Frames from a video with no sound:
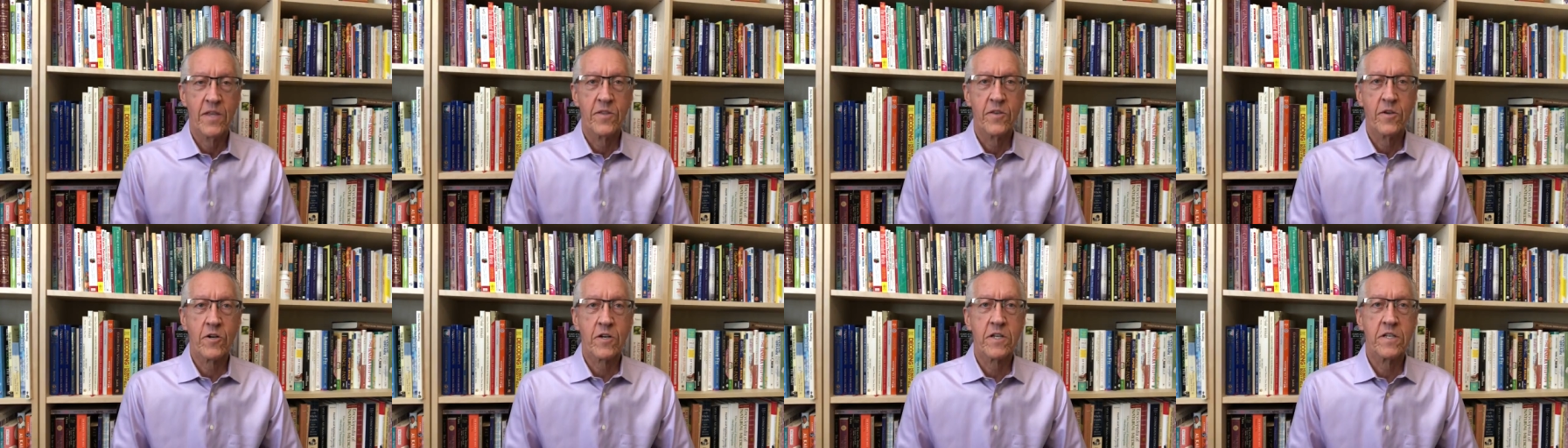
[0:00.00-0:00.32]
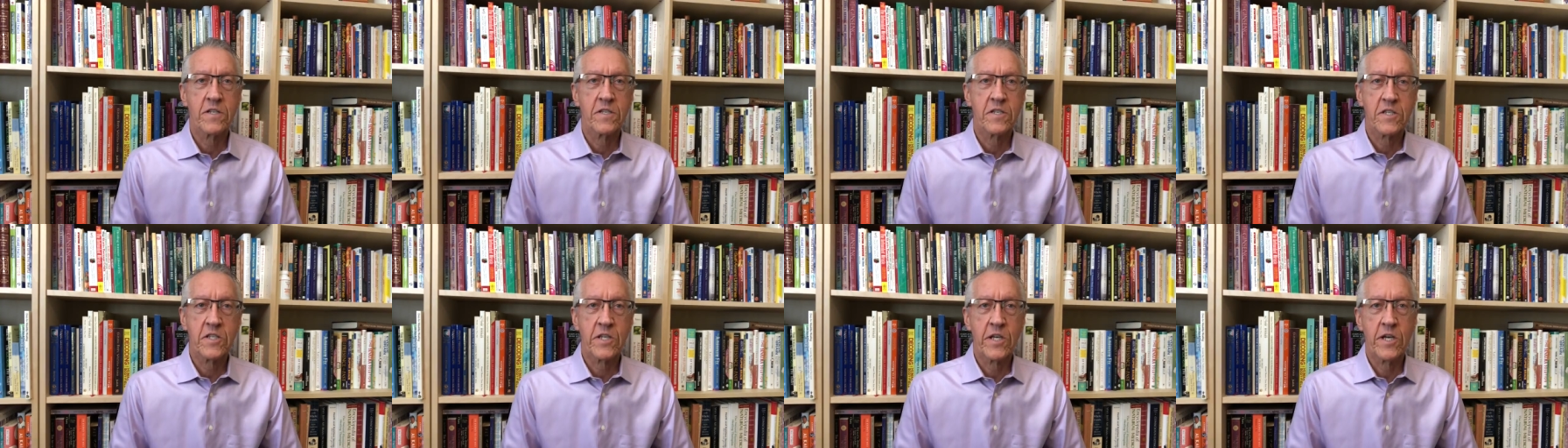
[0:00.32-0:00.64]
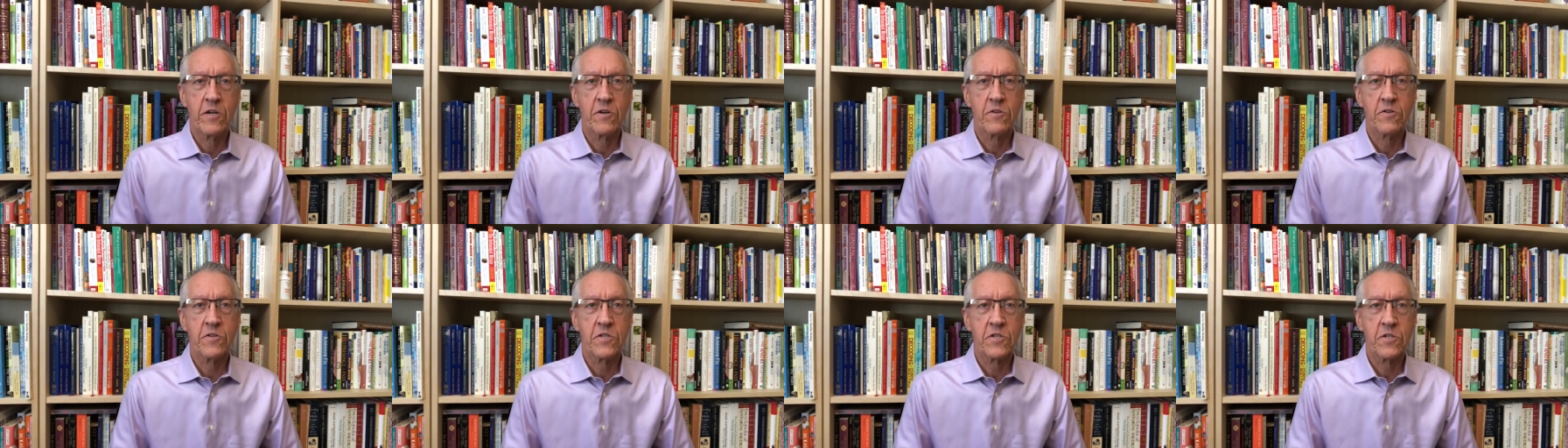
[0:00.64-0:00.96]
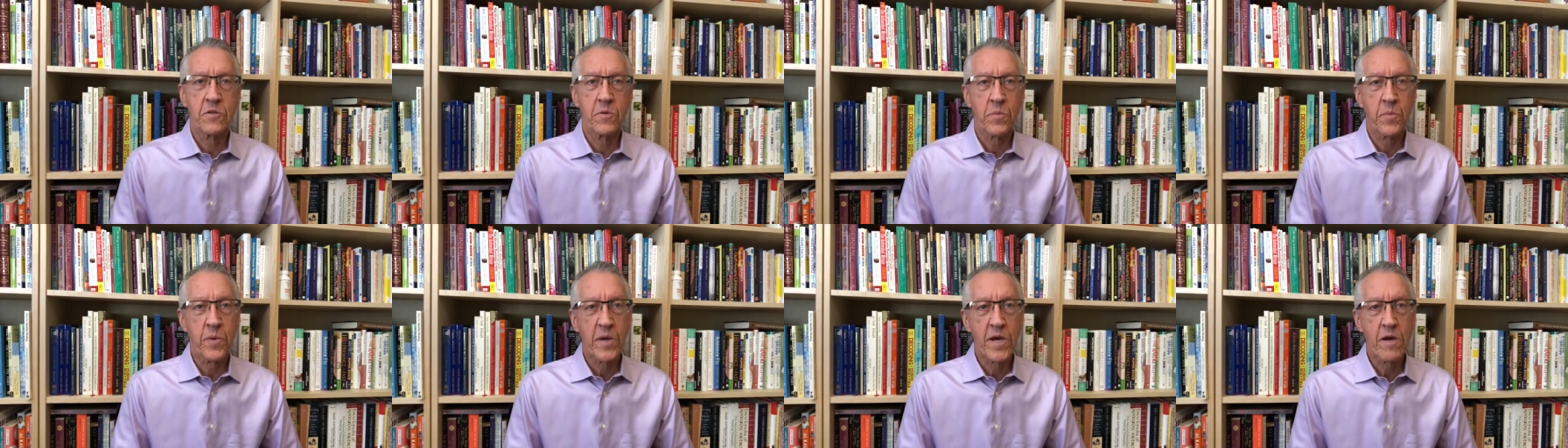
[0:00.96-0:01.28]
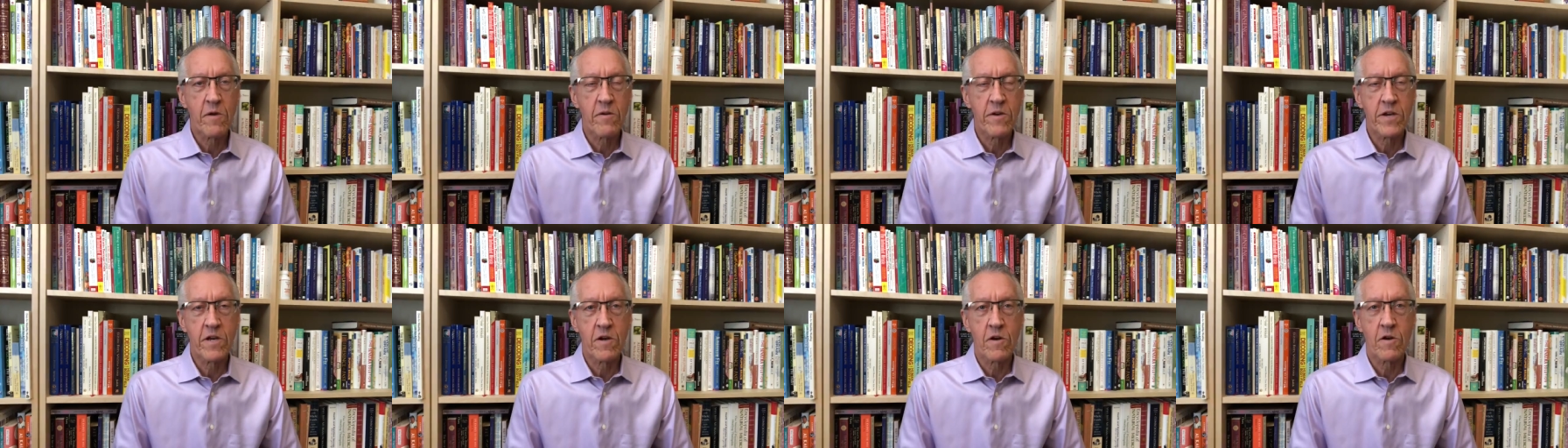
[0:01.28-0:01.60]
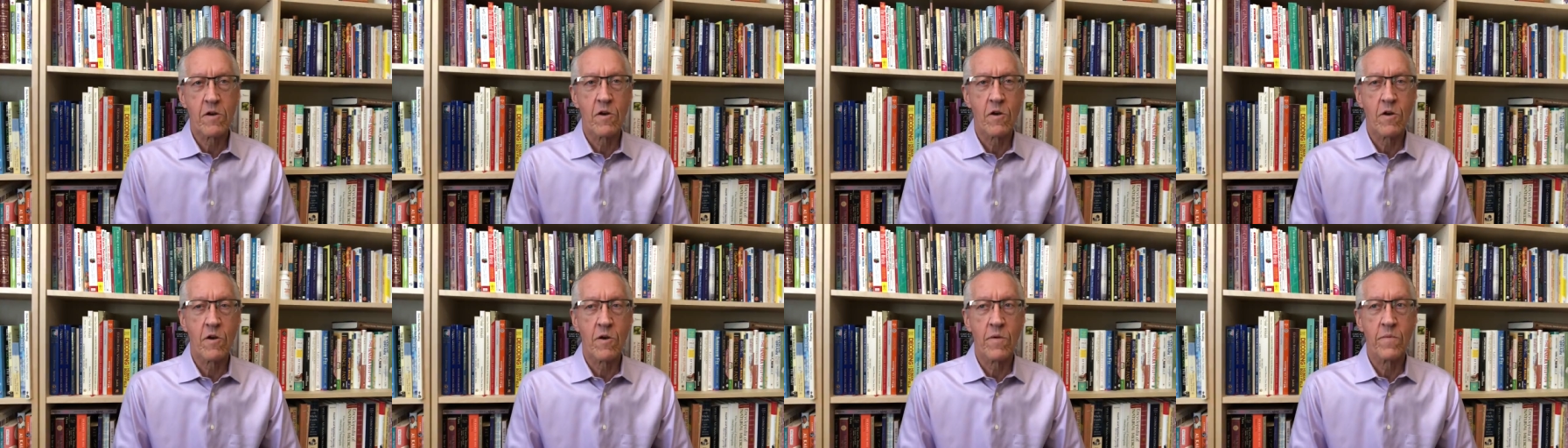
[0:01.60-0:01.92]
They're considered
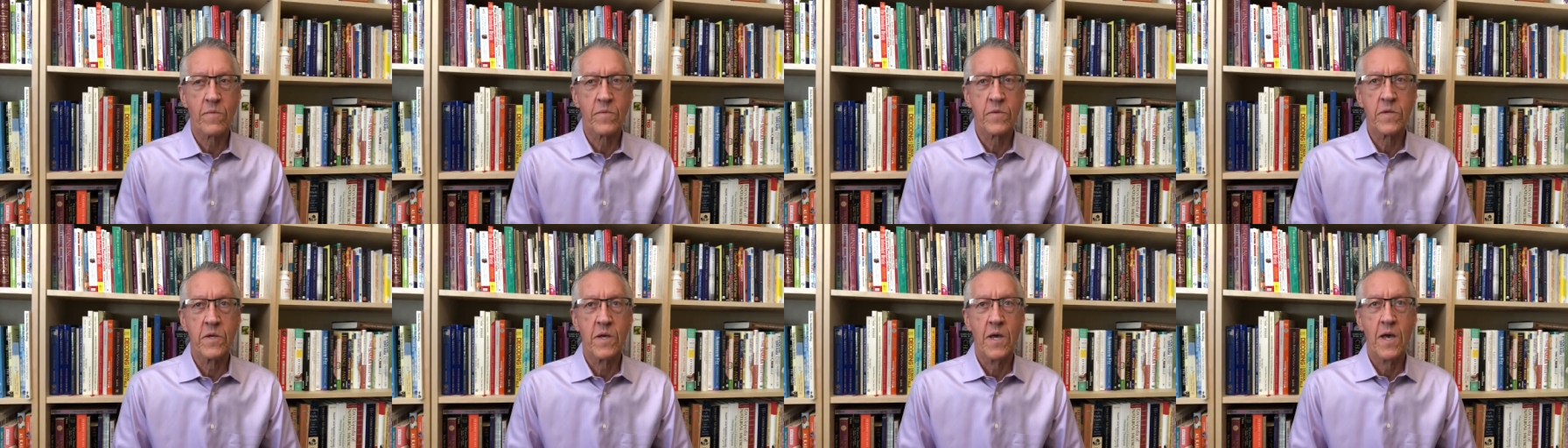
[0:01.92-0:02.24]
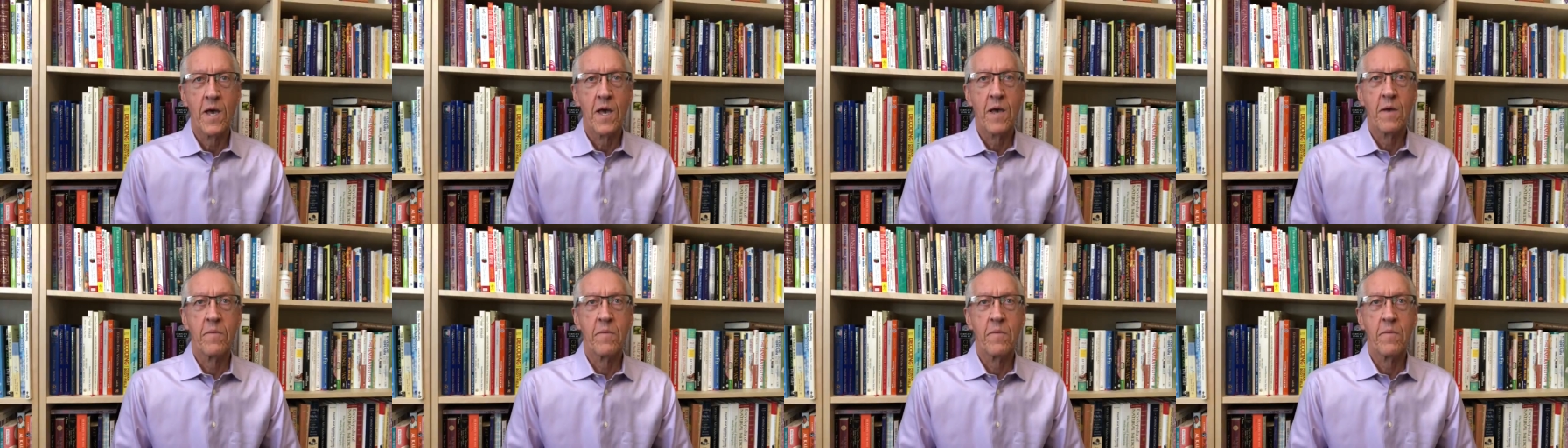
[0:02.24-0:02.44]
superior herbs